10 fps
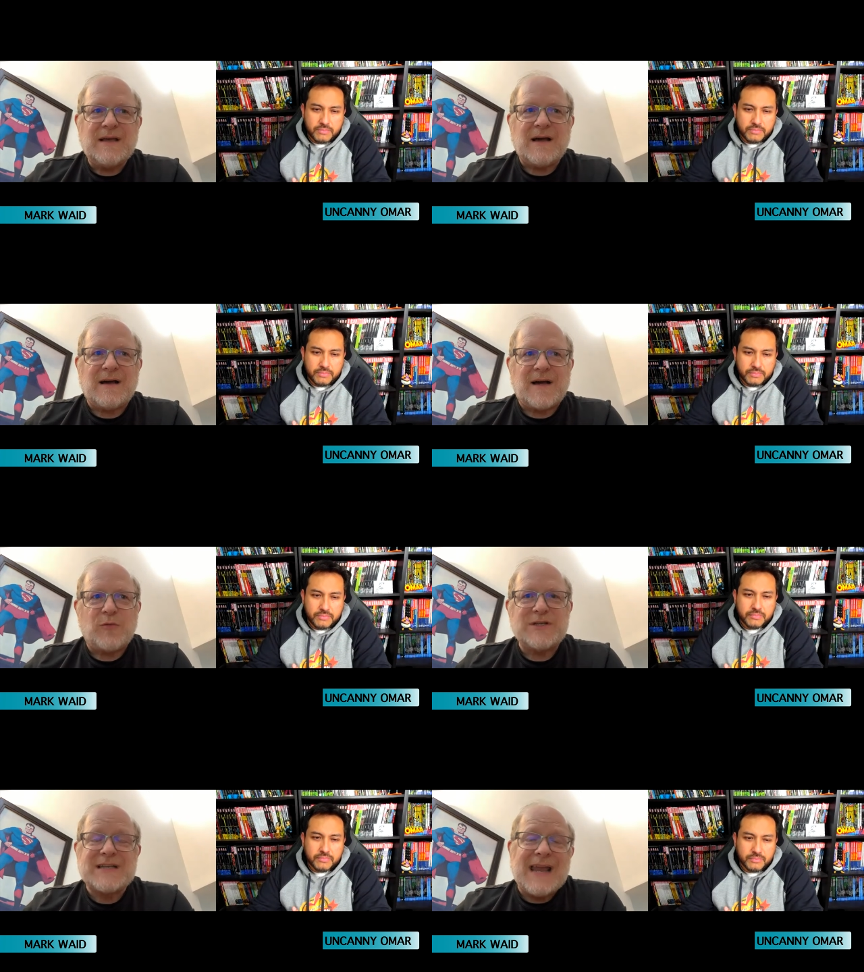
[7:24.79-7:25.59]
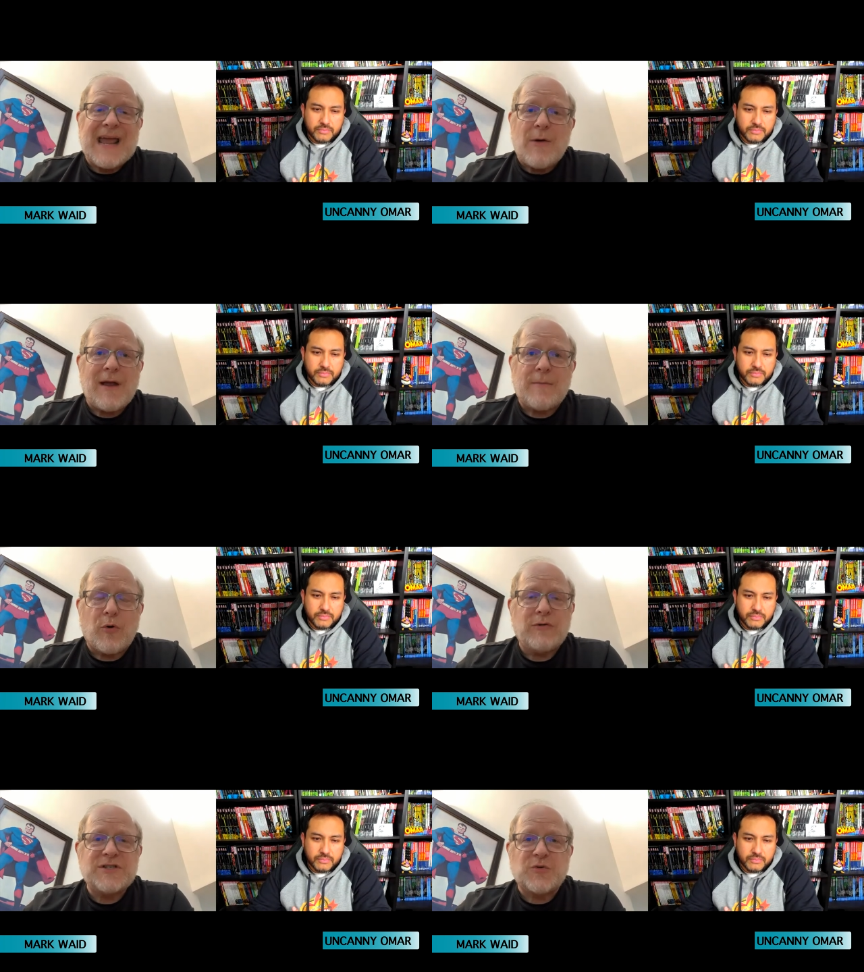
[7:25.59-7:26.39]
Speaker 1: Uh, which is kind of how I
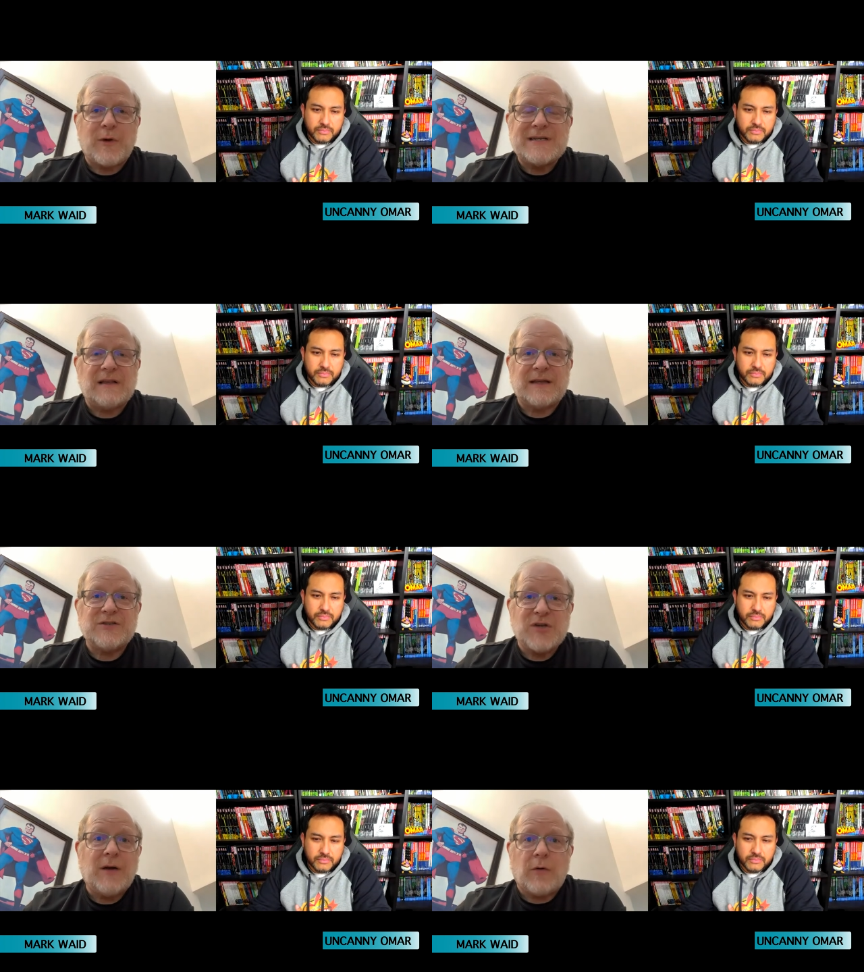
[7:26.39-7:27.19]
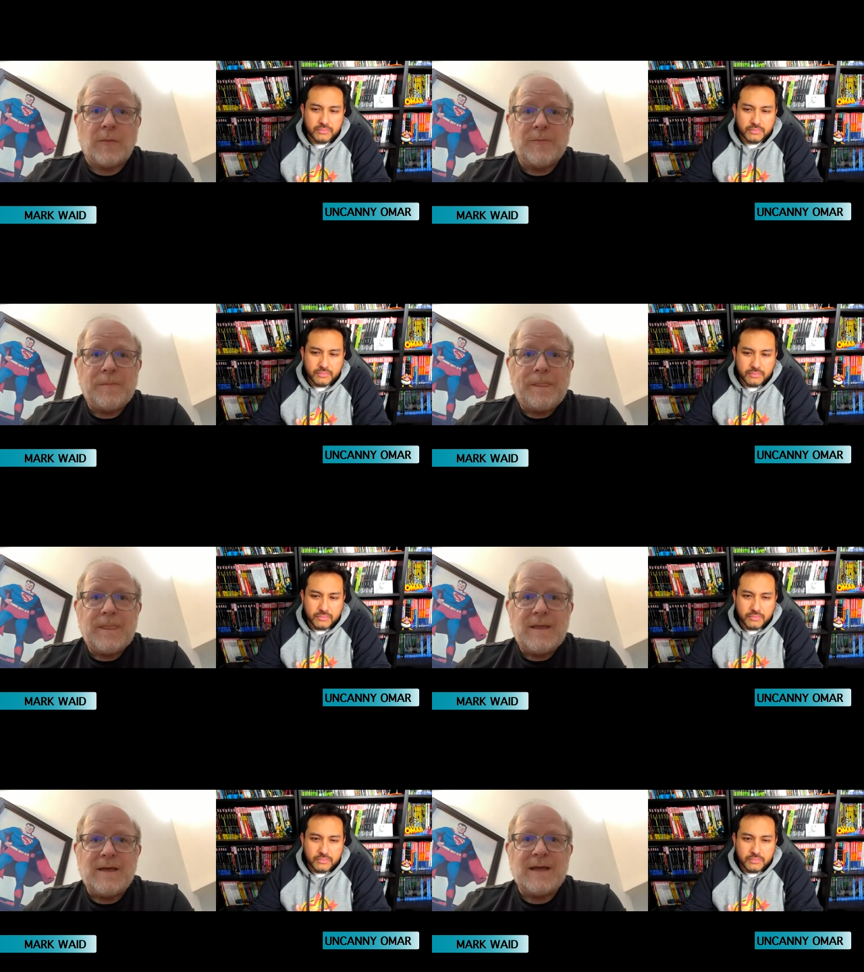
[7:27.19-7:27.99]
approach storytelling in general.
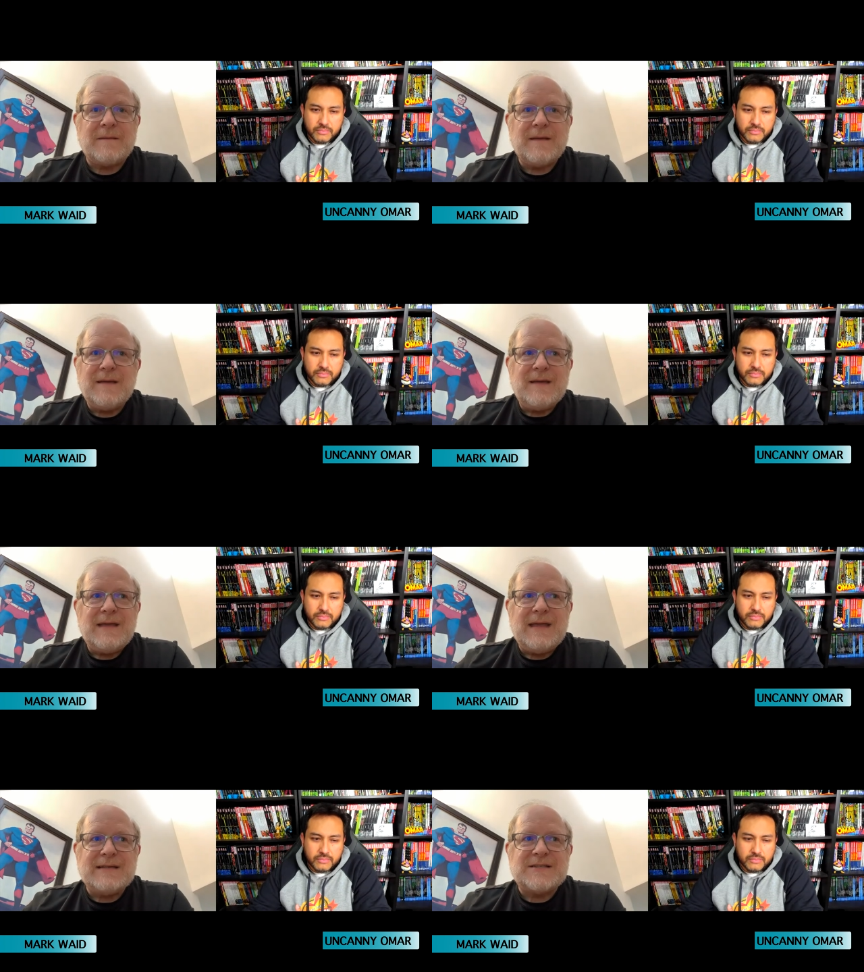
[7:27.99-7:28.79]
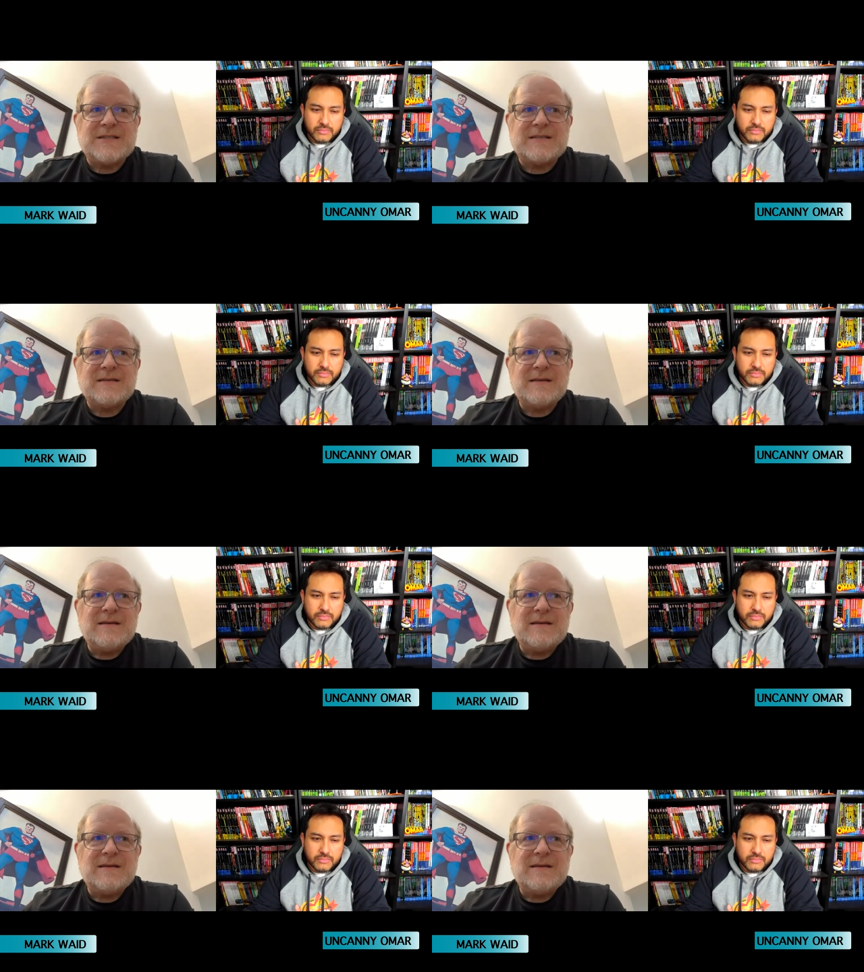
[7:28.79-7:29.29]
Like, it's